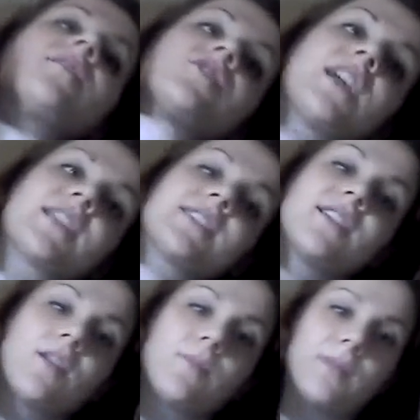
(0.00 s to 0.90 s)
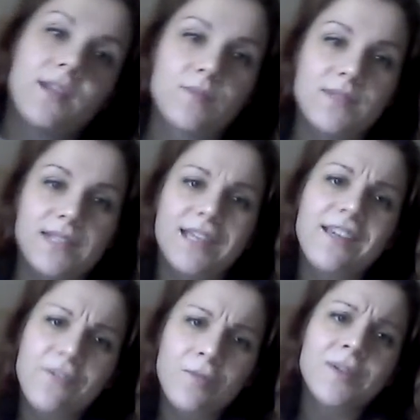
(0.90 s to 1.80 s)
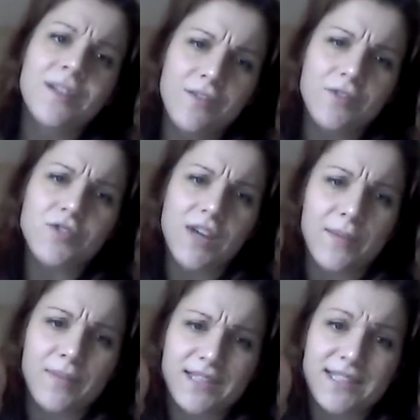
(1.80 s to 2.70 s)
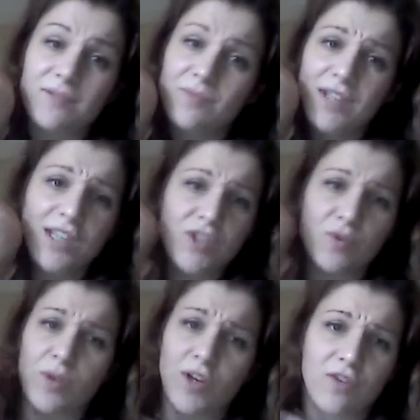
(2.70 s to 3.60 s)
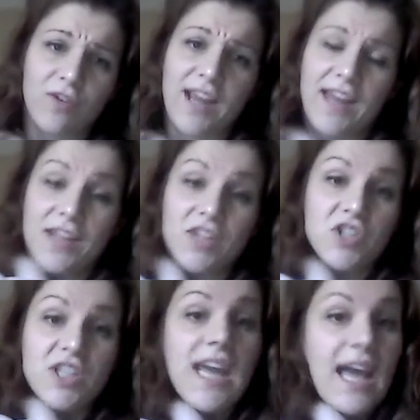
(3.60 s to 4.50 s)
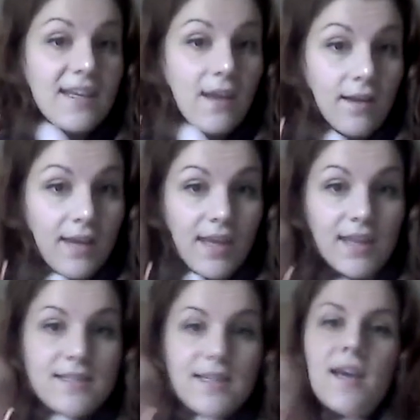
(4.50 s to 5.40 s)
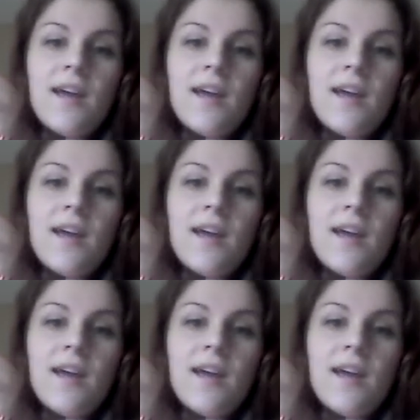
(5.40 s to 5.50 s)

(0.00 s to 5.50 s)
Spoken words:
checked in on me and was like, give them another try because they really do work great. And she had young kids.